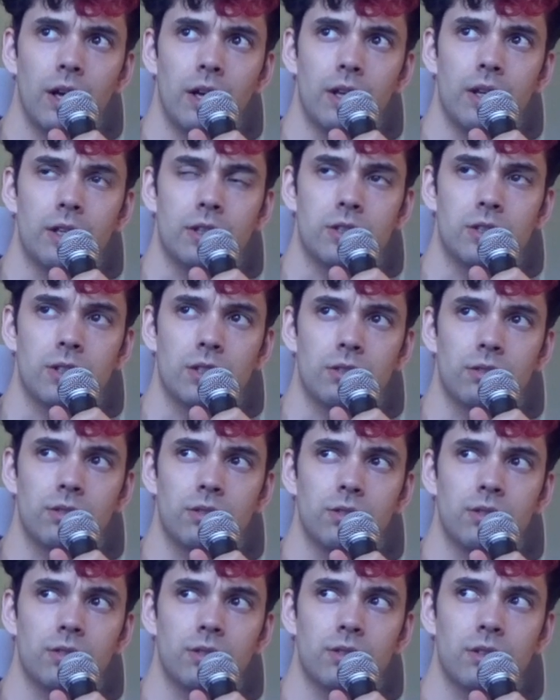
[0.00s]
It's just,
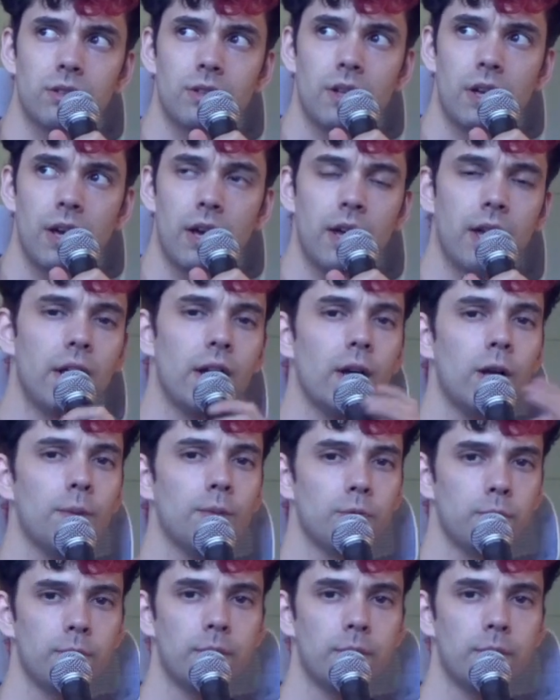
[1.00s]
it helped